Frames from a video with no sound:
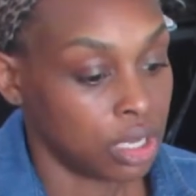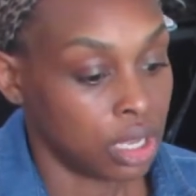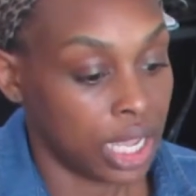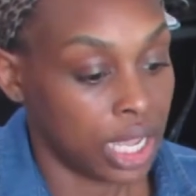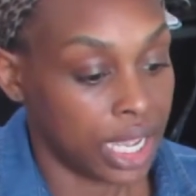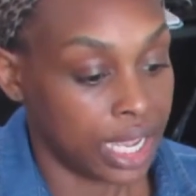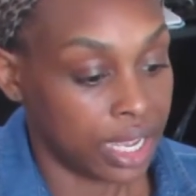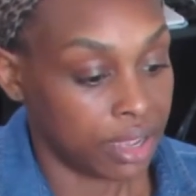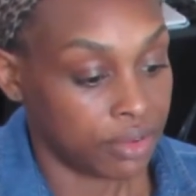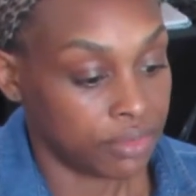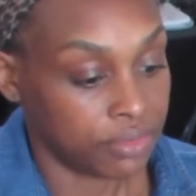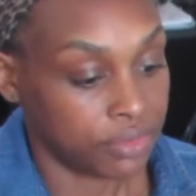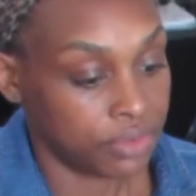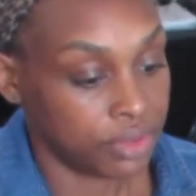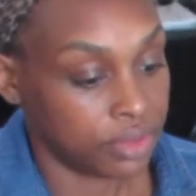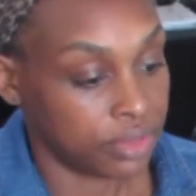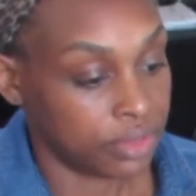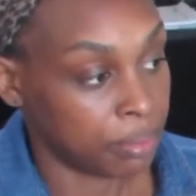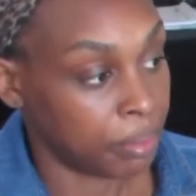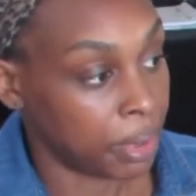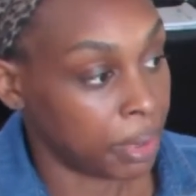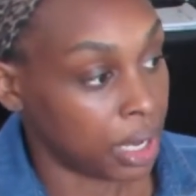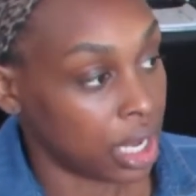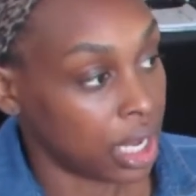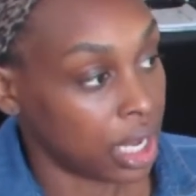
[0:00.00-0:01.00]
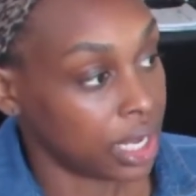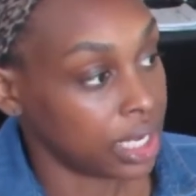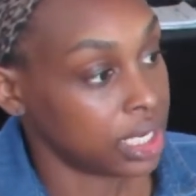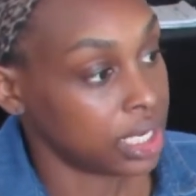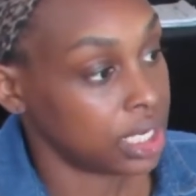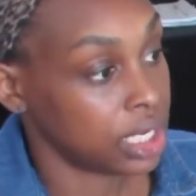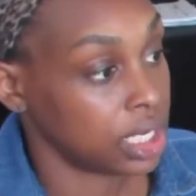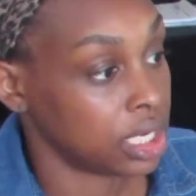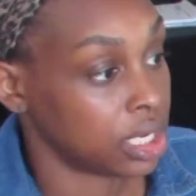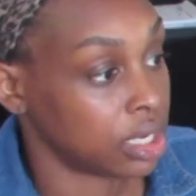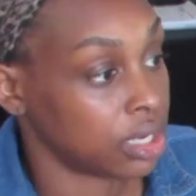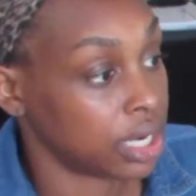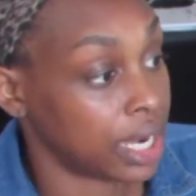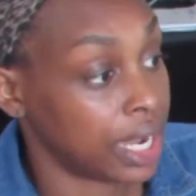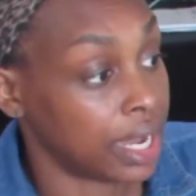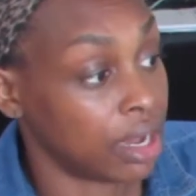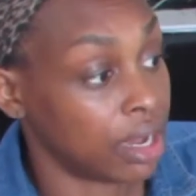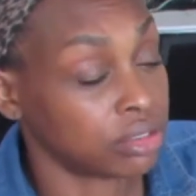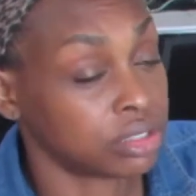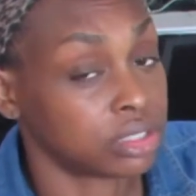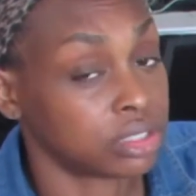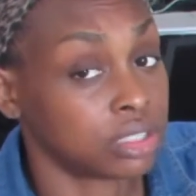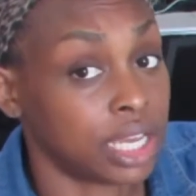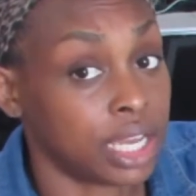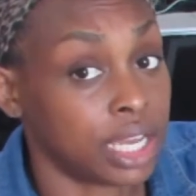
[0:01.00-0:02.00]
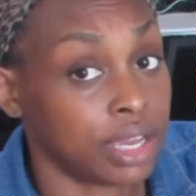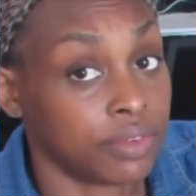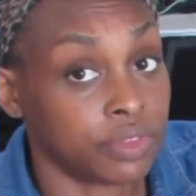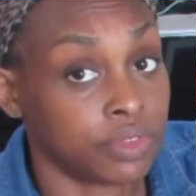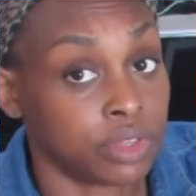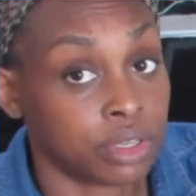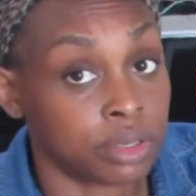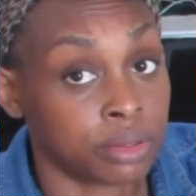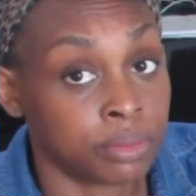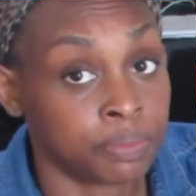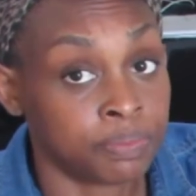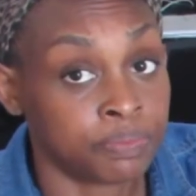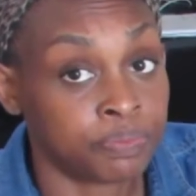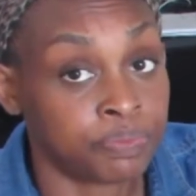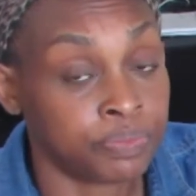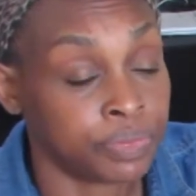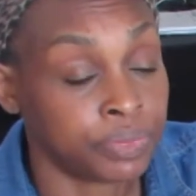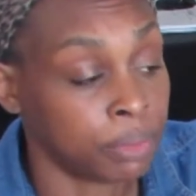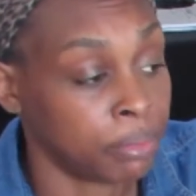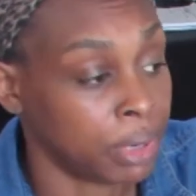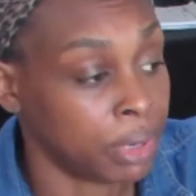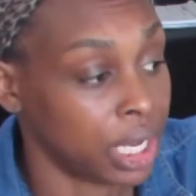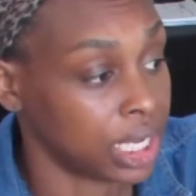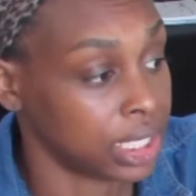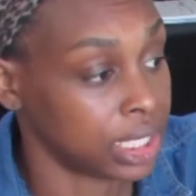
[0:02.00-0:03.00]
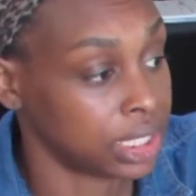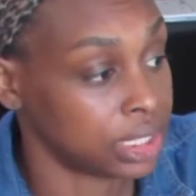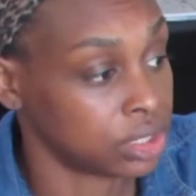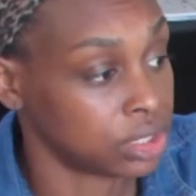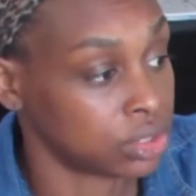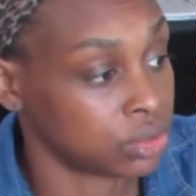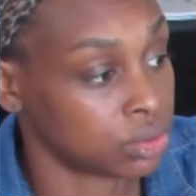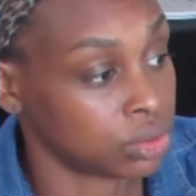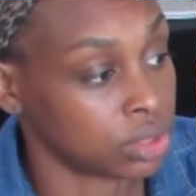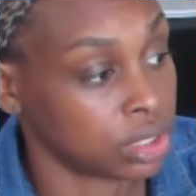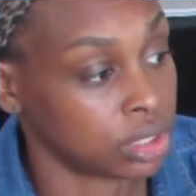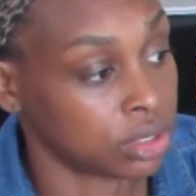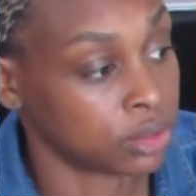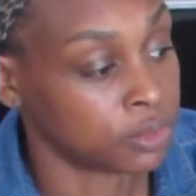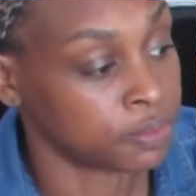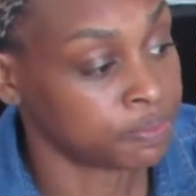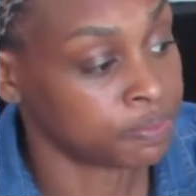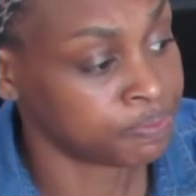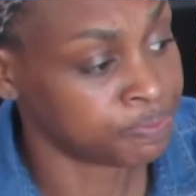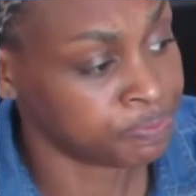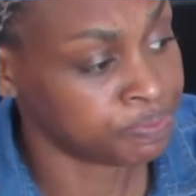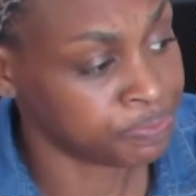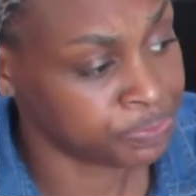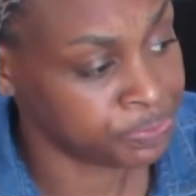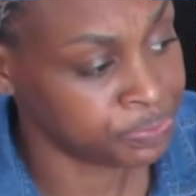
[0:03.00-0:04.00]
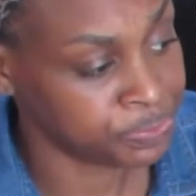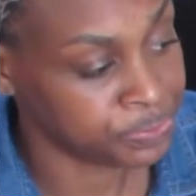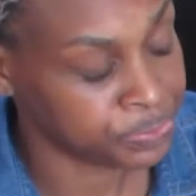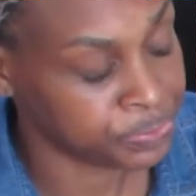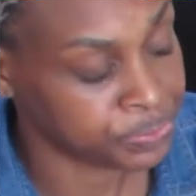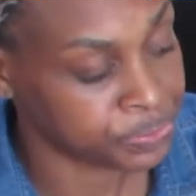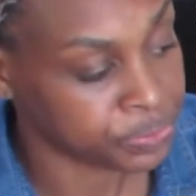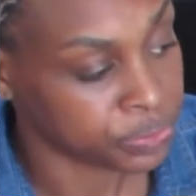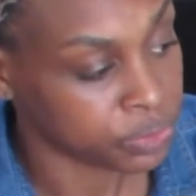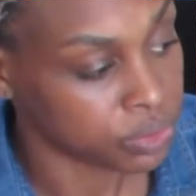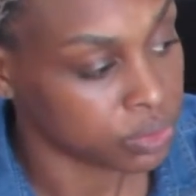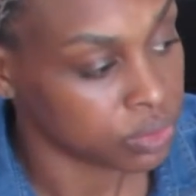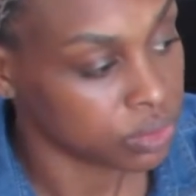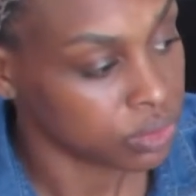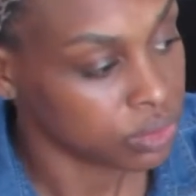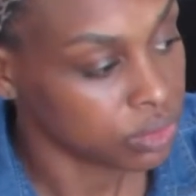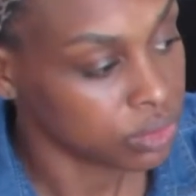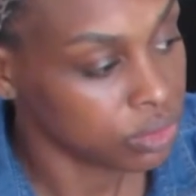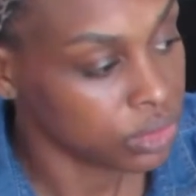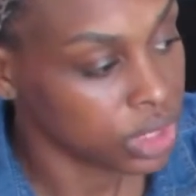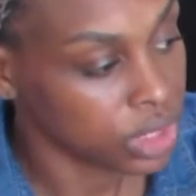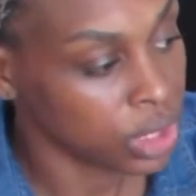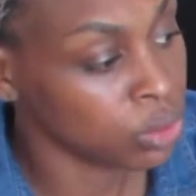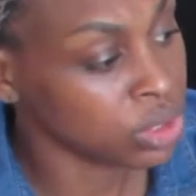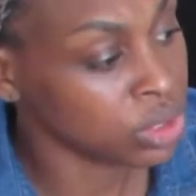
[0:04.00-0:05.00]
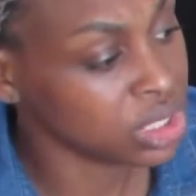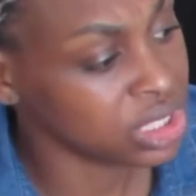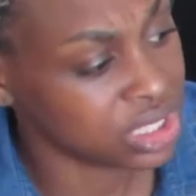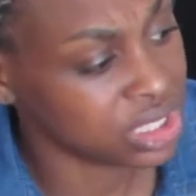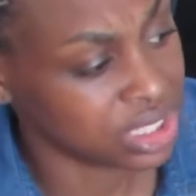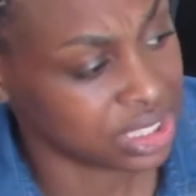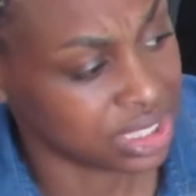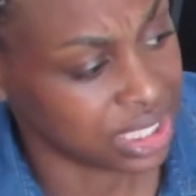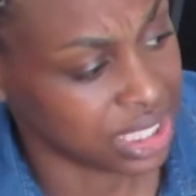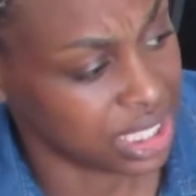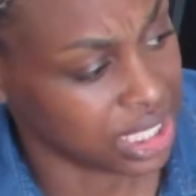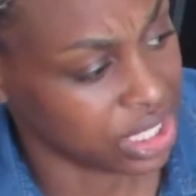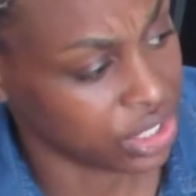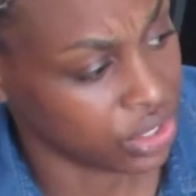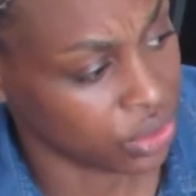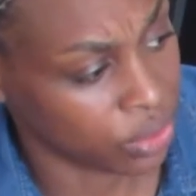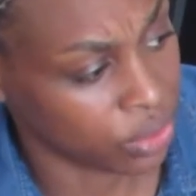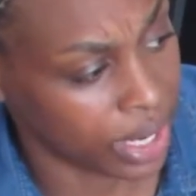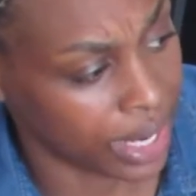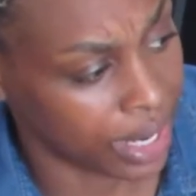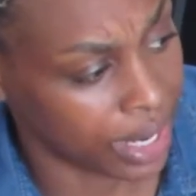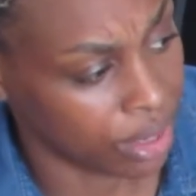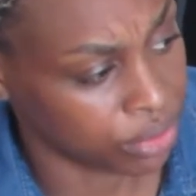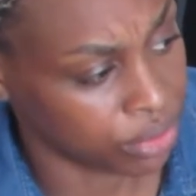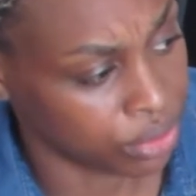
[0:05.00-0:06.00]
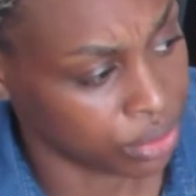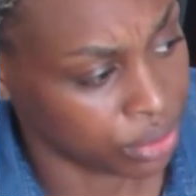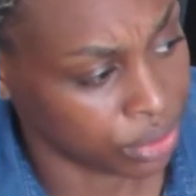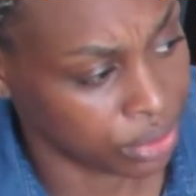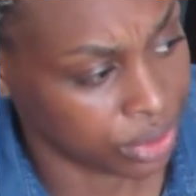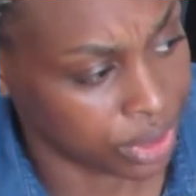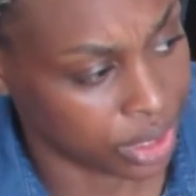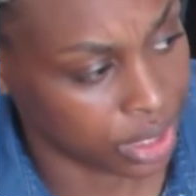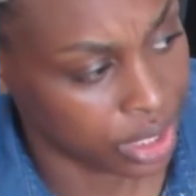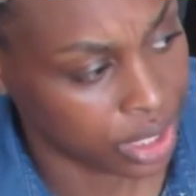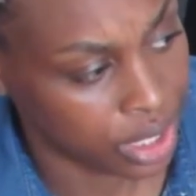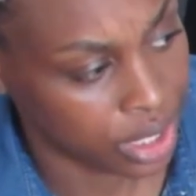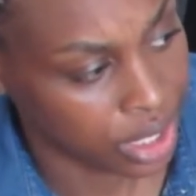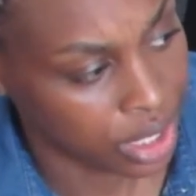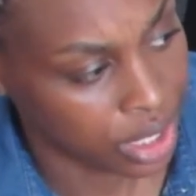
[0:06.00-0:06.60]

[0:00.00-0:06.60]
I have the pot here. I also have the potting soil, which is just the indoor outdoor